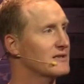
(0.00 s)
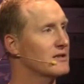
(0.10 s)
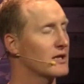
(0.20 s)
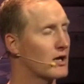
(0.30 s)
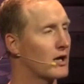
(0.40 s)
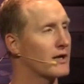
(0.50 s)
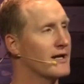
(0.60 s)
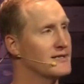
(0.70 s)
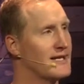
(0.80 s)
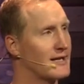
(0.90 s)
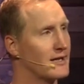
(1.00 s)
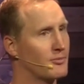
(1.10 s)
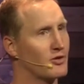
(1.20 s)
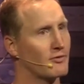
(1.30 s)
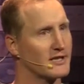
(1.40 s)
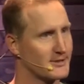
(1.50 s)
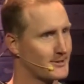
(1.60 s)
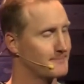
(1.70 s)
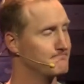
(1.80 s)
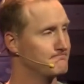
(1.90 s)
the cart, and taking it up to the
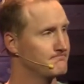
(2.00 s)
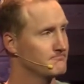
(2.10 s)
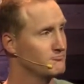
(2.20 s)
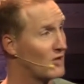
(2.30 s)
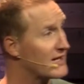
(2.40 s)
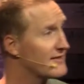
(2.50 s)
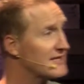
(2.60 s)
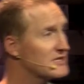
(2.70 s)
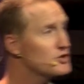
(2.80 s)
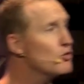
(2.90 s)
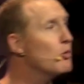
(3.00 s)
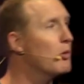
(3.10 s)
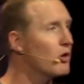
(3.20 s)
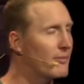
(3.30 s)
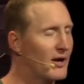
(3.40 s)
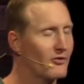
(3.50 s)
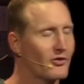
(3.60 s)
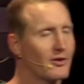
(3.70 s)
register. Right? That's a doable amount.